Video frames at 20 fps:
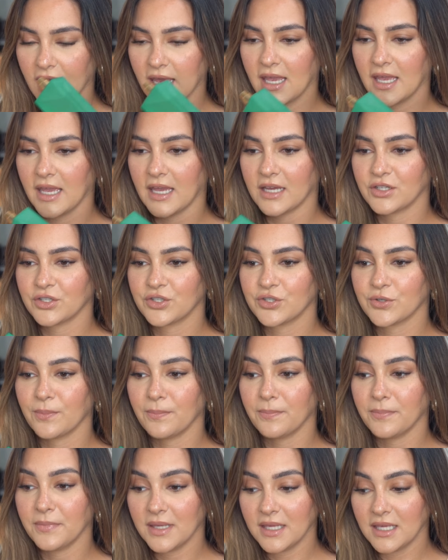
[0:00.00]
And to
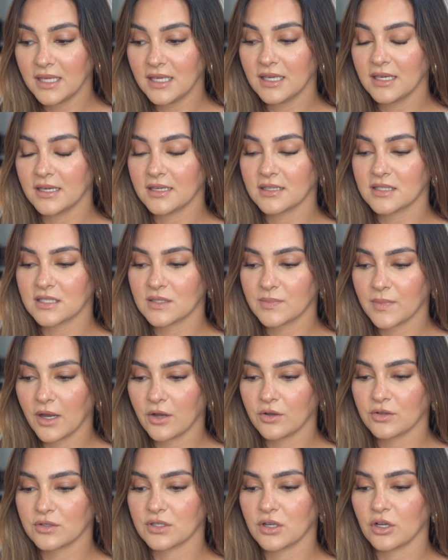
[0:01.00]
me, it
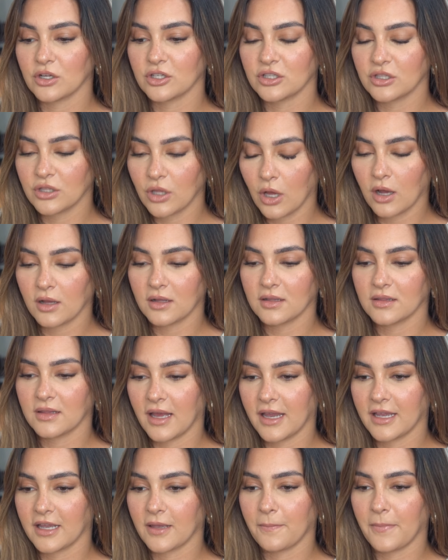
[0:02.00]
smells a lot
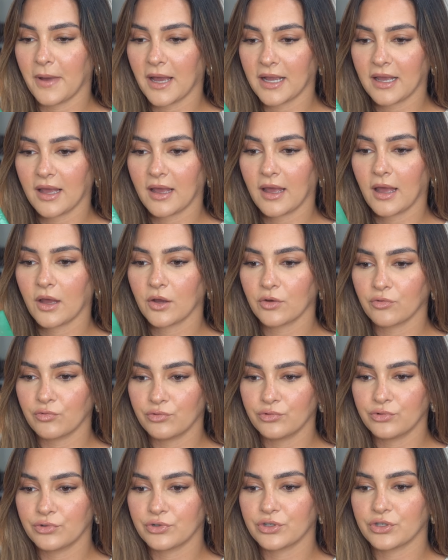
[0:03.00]
like Baccarat
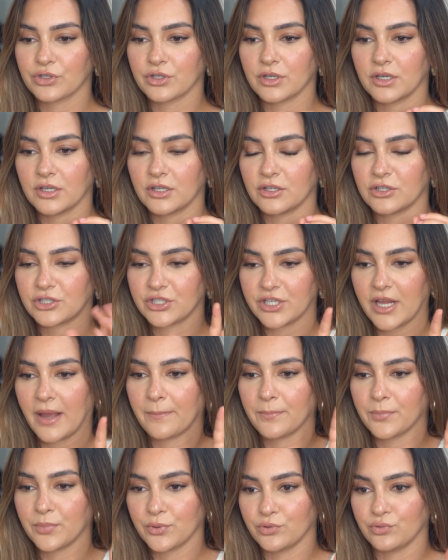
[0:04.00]
Rouge
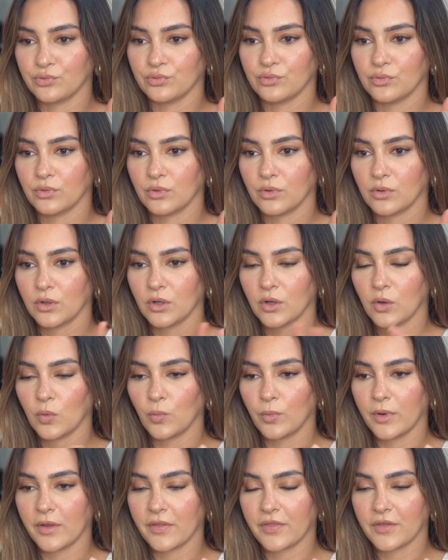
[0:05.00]
shampoo
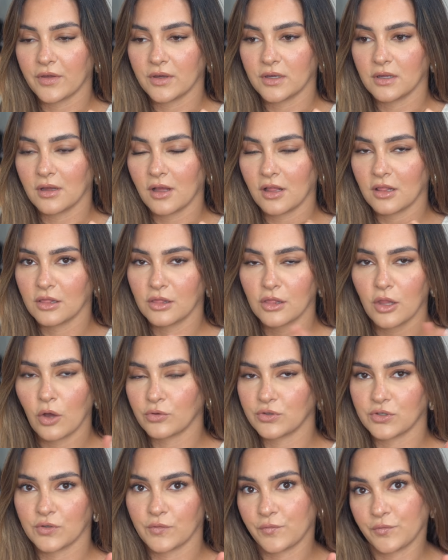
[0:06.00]
with
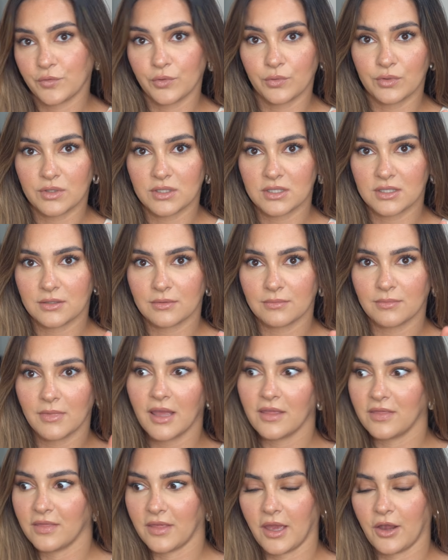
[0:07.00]
loads of fruits
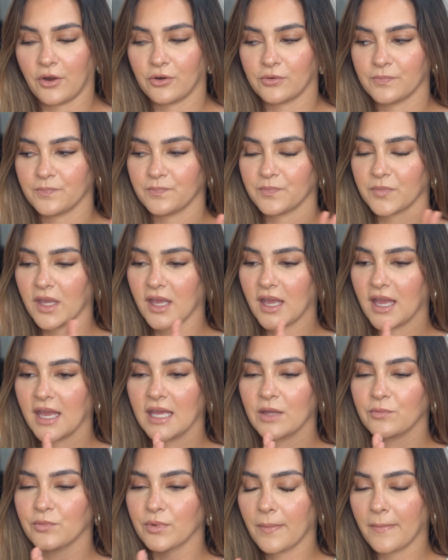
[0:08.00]
in there.
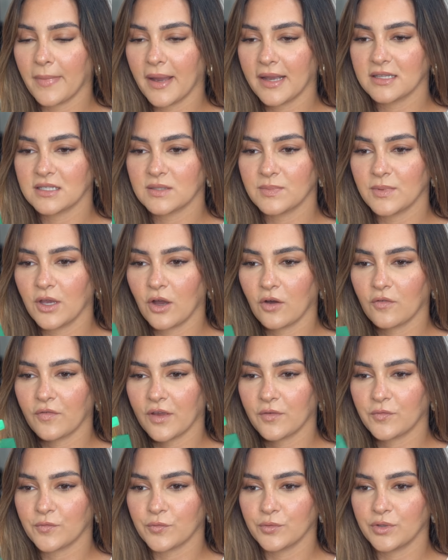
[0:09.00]
It reminds me of
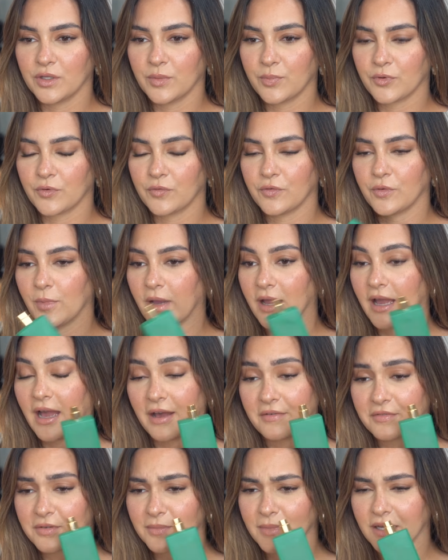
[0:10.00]
a fruity perfume I
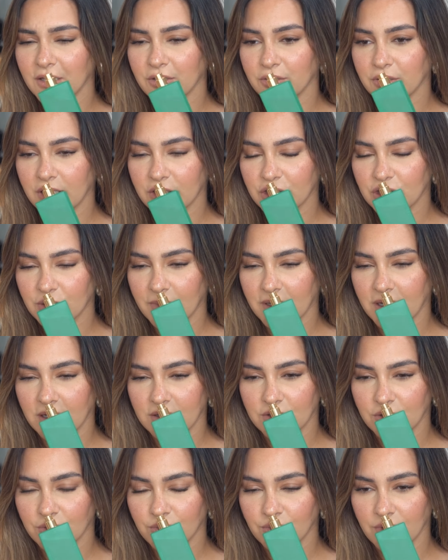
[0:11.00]
have in my collection, but I
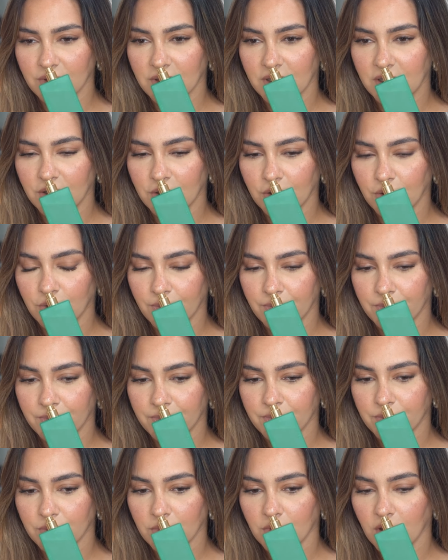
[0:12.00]
don't really know
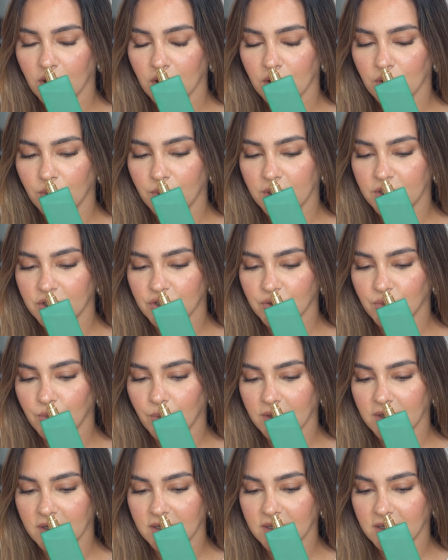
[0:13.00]
which
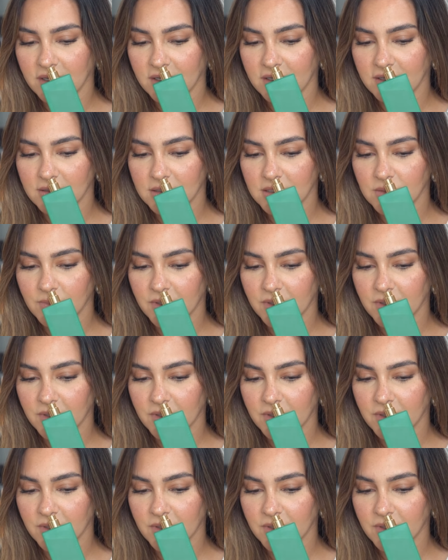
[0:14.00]
one it is.